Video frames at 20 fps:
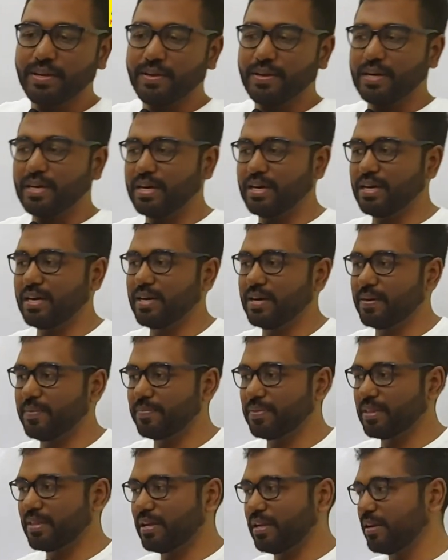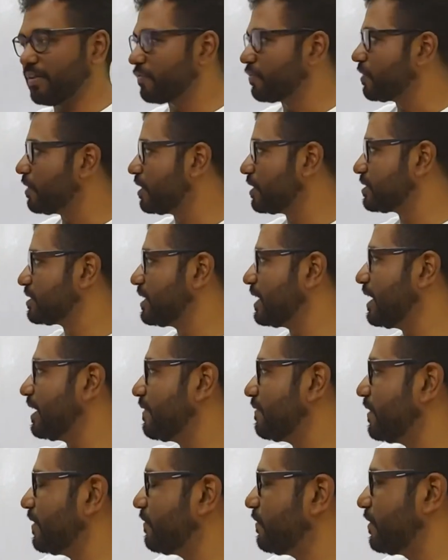And of course,
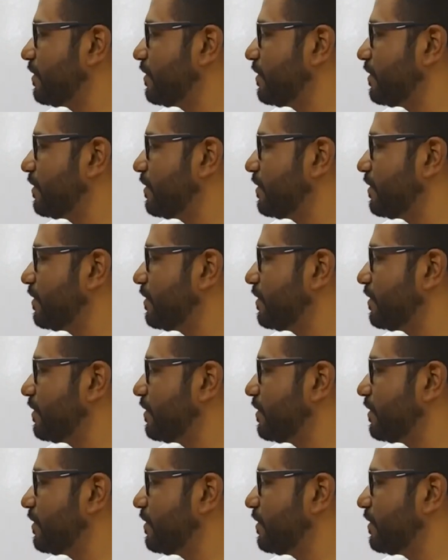like we've